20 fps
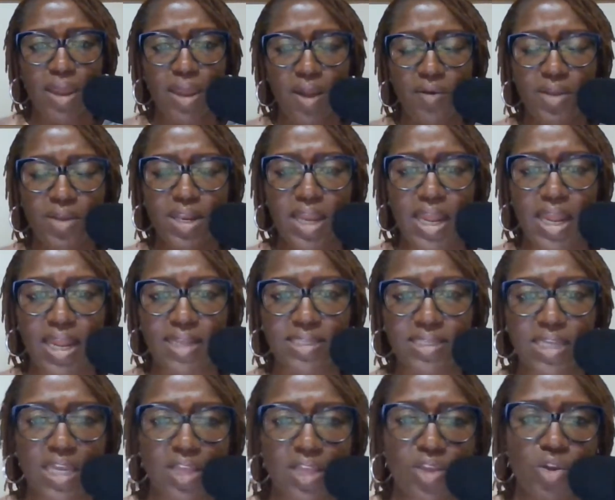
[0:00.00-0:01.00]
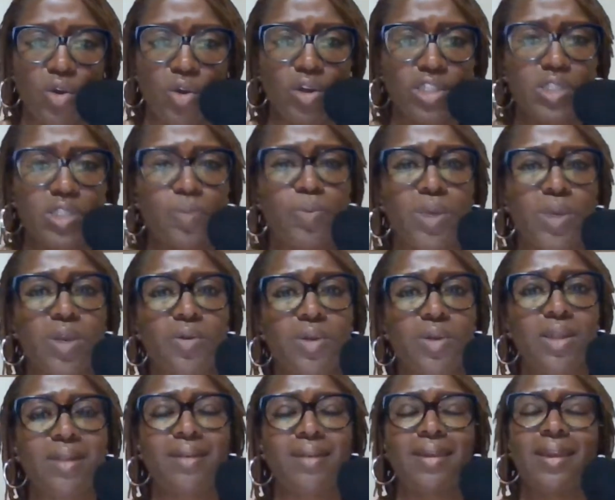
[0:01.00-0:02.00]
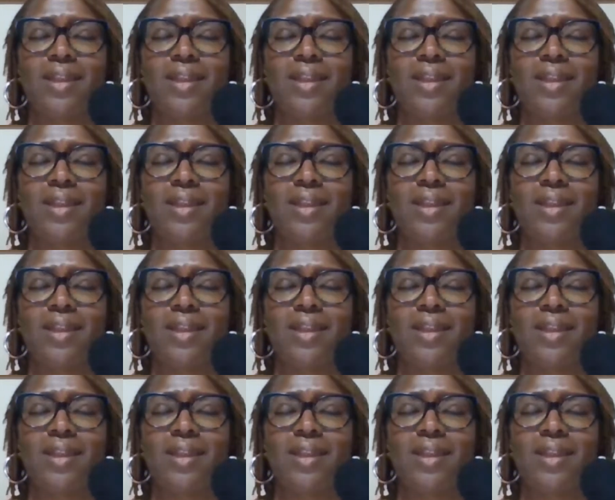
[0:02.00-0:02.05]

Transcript: marinate in your spirit,